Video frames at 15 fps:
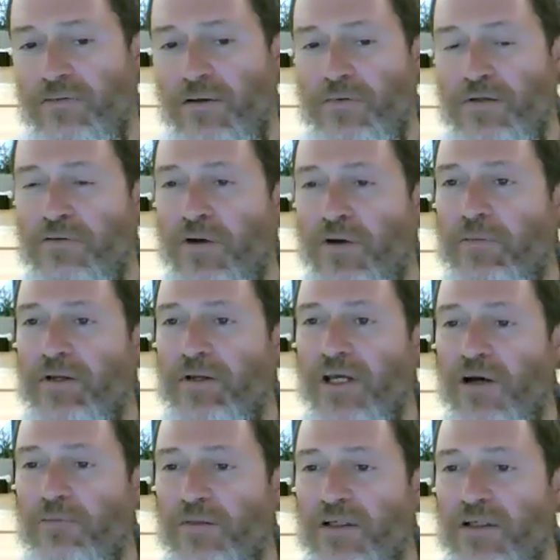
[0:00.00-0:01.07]
Rabban
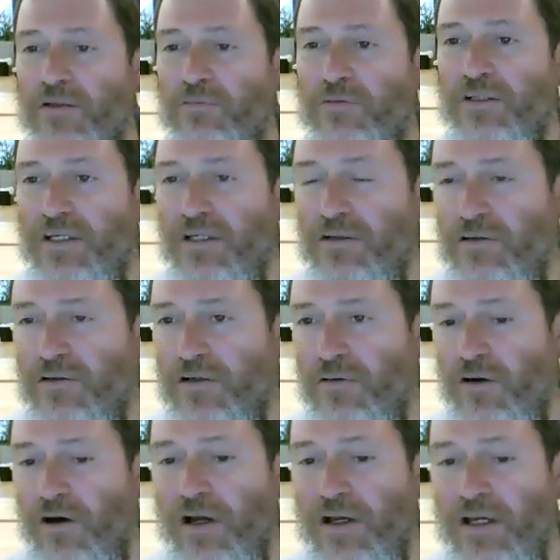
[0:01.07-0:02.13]
Gamliel would hear her
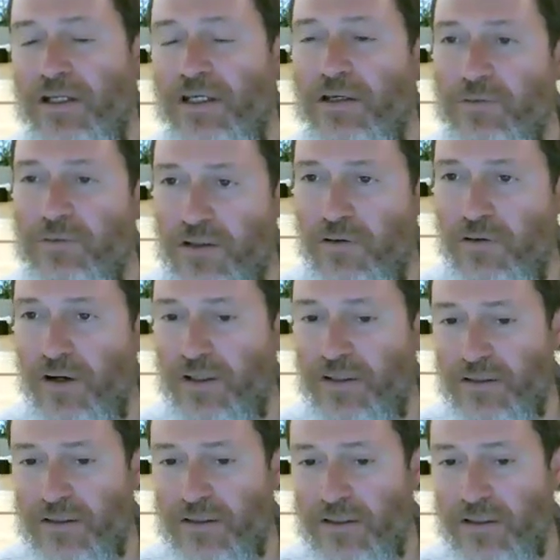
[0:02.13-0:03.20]
crying and he would cry.
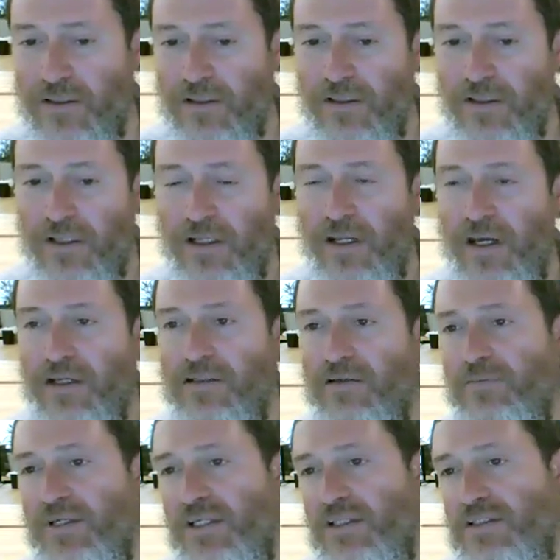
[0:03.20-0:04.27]
Kenegda
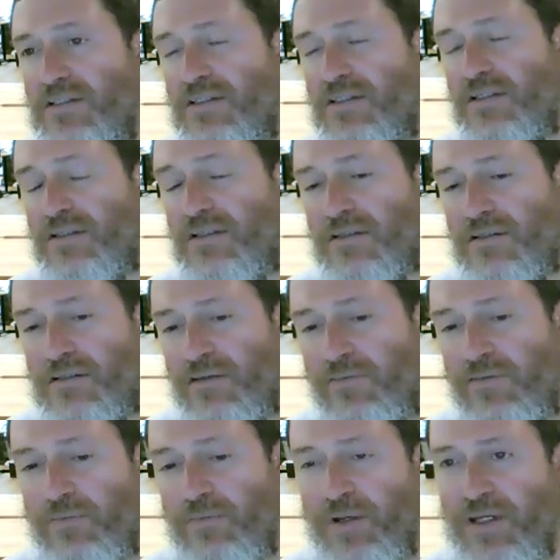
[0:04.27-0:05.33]
means, there's
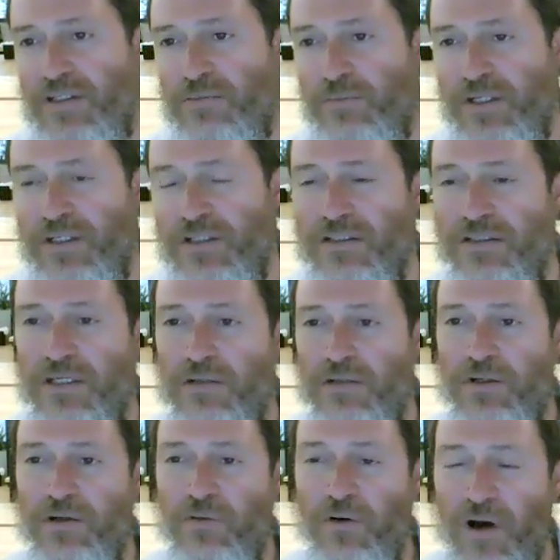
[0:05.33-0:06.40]
different opinions, means he
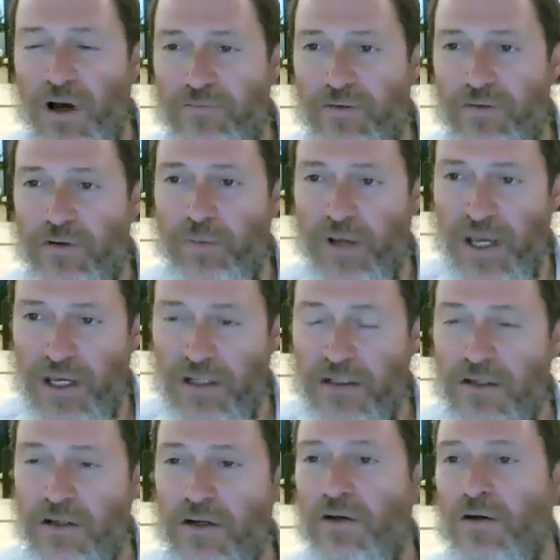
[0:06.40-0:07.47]
would cry for her
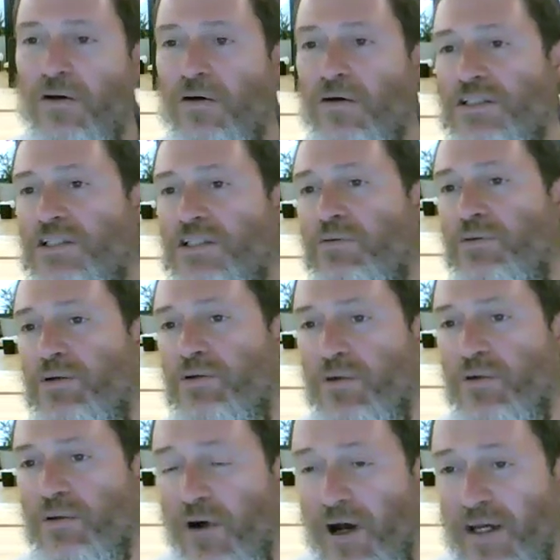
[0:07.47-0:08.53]
pain, or she would
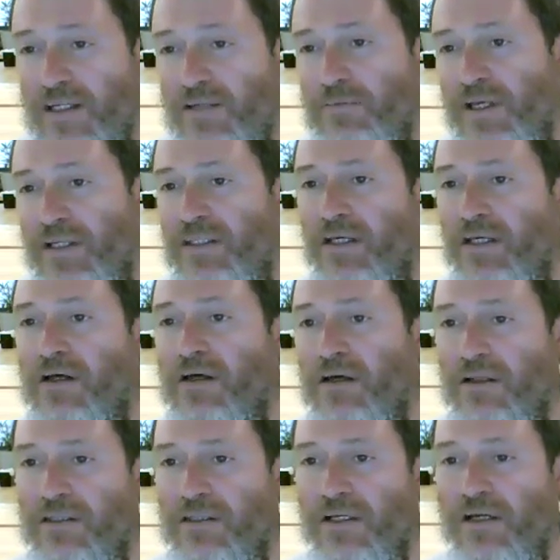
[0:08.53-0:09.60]
remind him, like
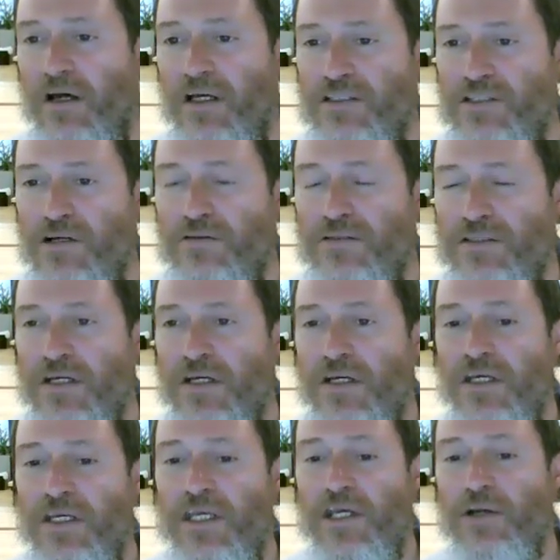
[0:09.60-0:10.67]
Tikkun Chatzos,
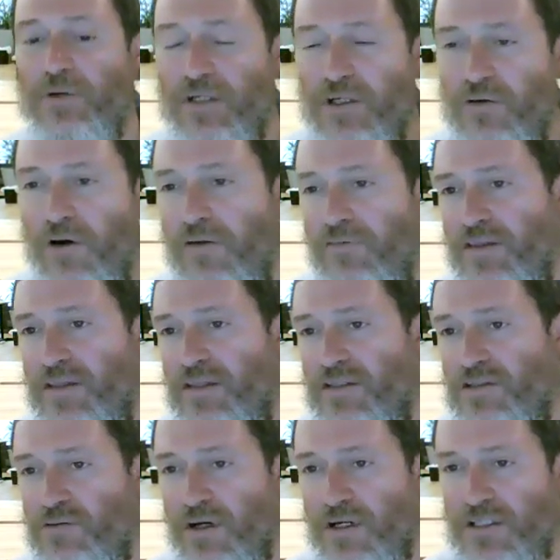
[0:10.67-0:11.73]
he would cry for the
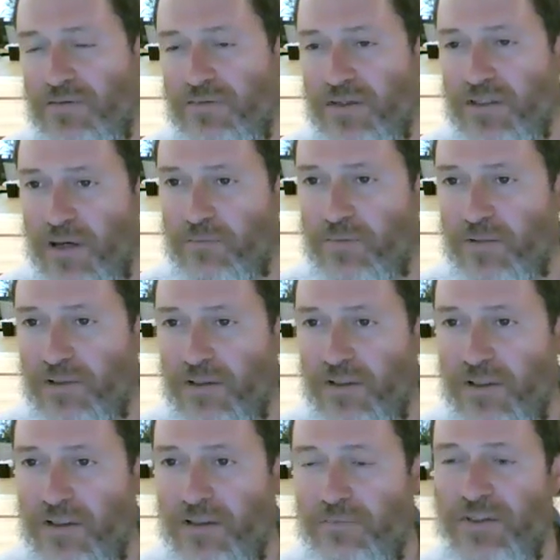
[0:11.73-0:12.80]
destruction of the temple.
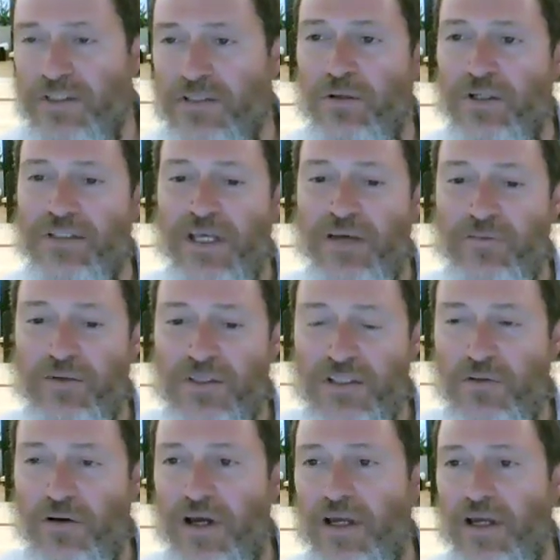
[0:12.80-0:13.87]
It means once everyone's
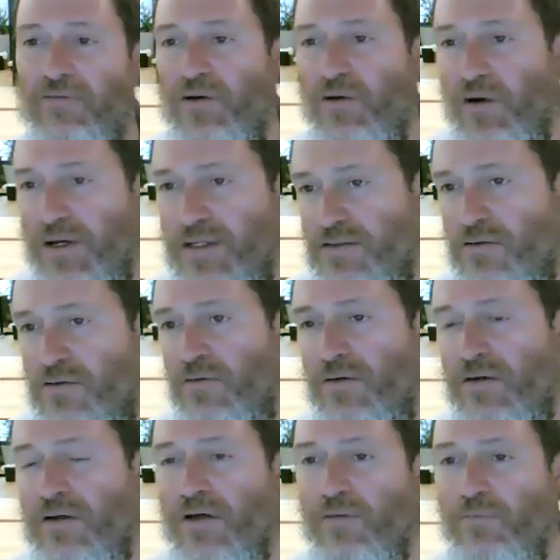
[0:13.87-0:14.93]
crying, everyone cries their
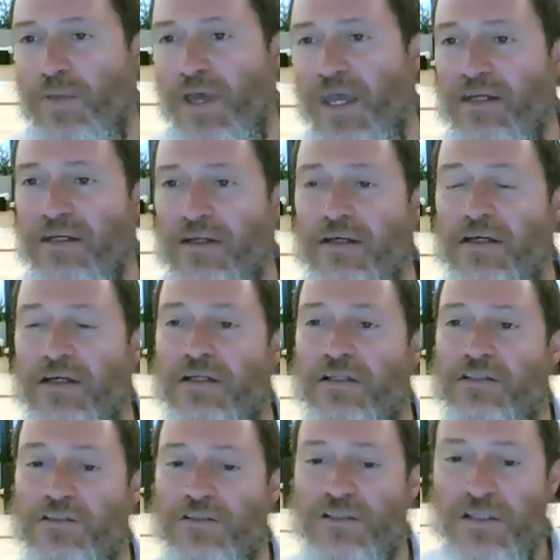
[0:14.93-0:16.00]
own pain.
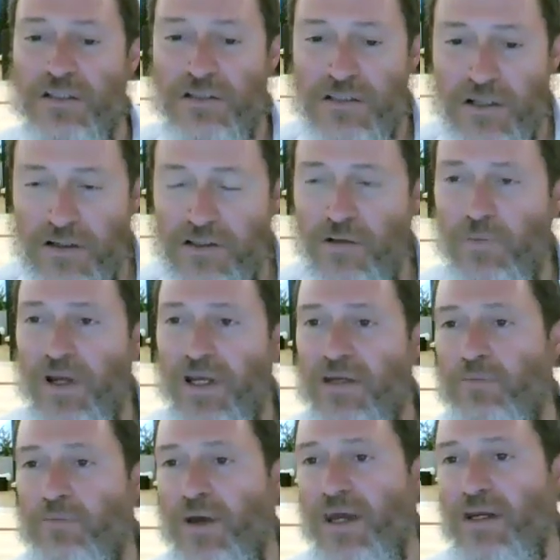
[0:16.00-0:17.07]
So she started to
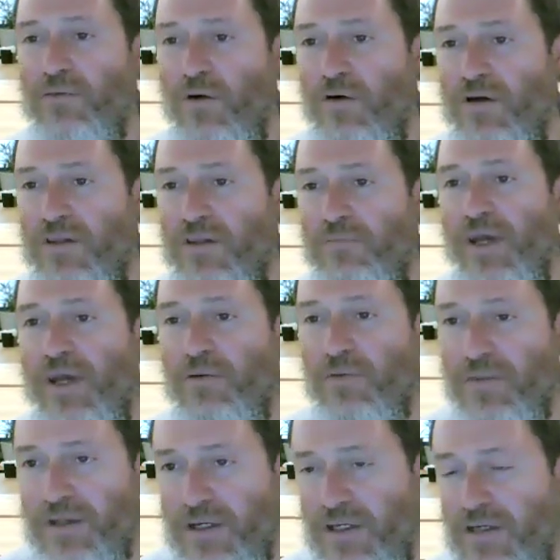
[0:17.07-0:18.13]
awaken pain, awoken the pain
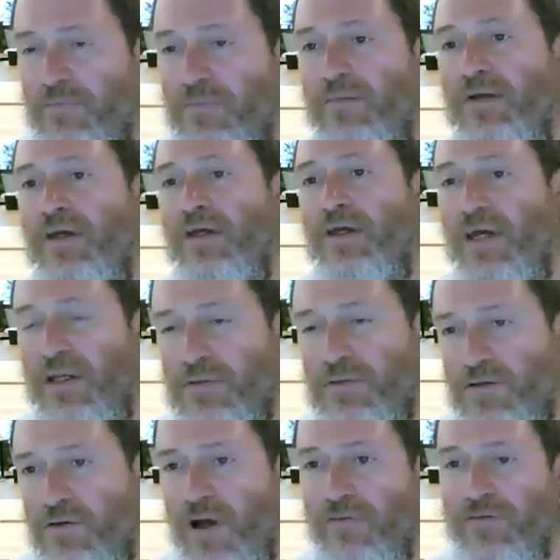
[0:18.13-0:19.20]
within him. he was
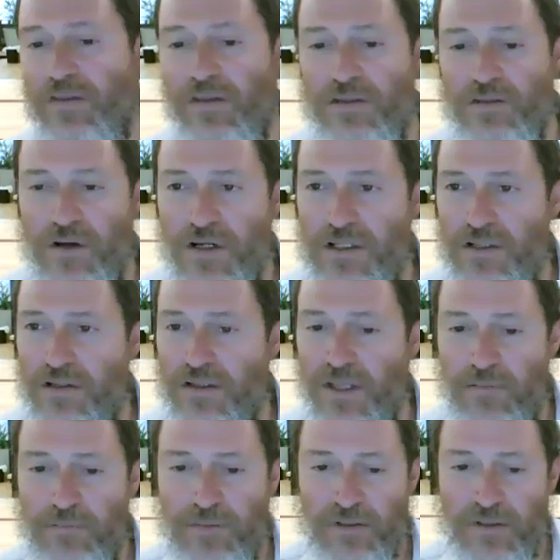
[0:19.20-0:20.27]
crying for the destruction of the
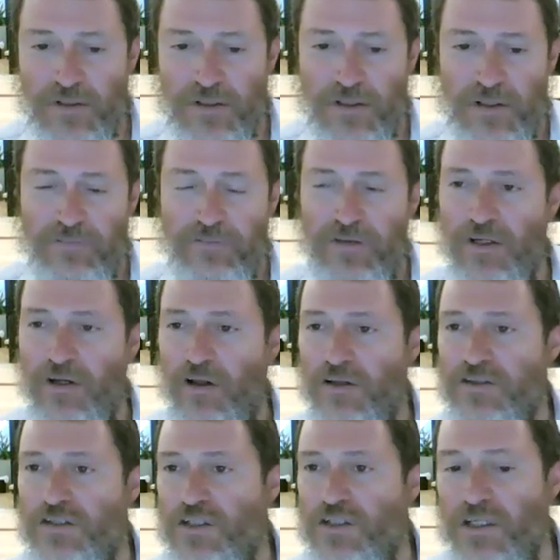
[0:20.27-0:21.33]
temple, for the
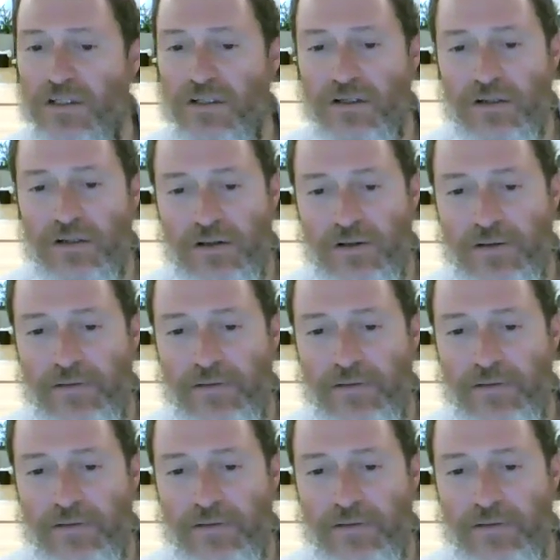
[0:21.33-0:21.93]
galus of Shechina.